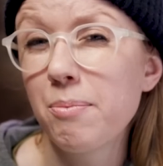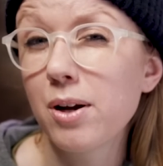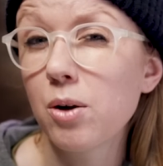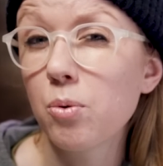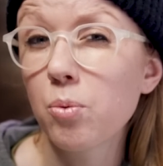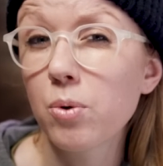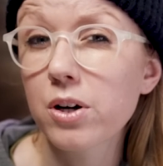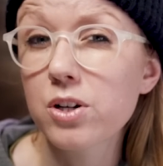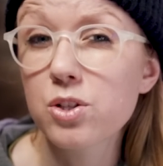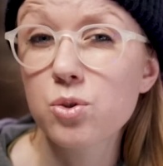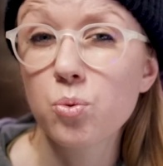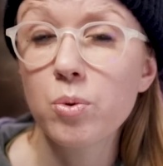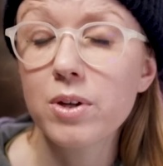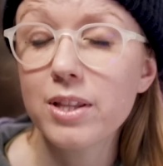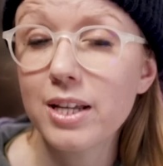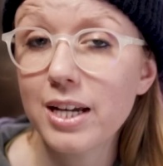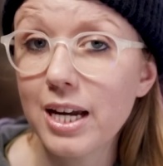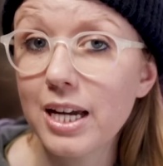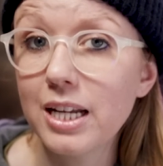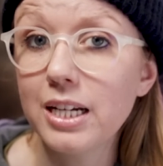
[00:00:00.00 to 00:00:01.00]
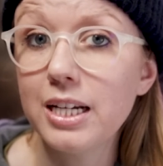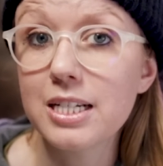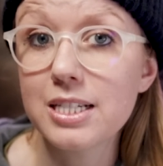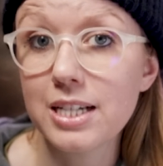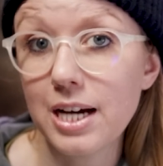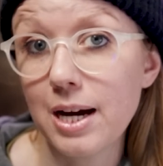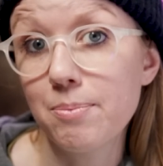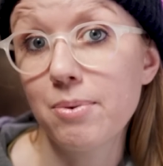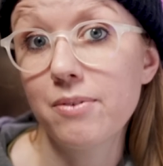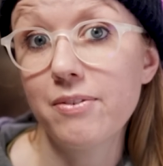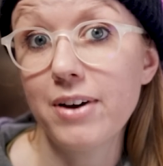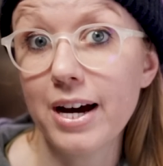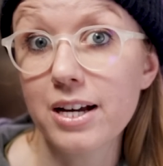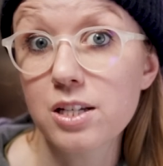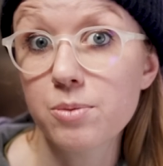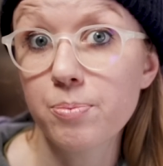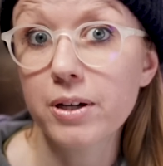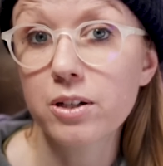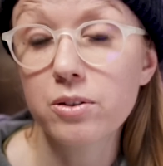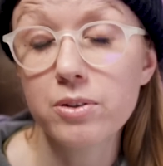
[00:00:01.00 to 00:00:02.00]
but it works with any type of
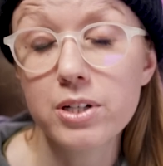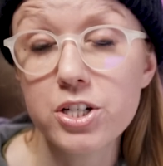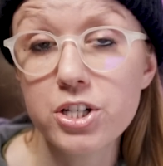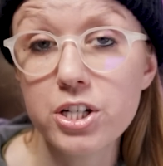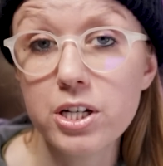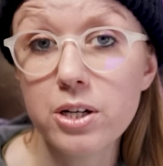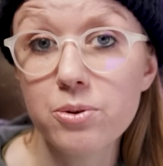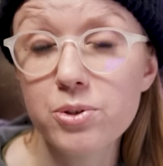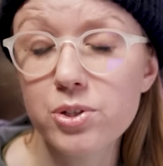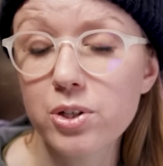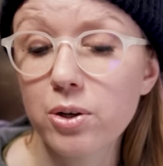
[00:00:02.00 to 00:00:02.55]
aspect ratio.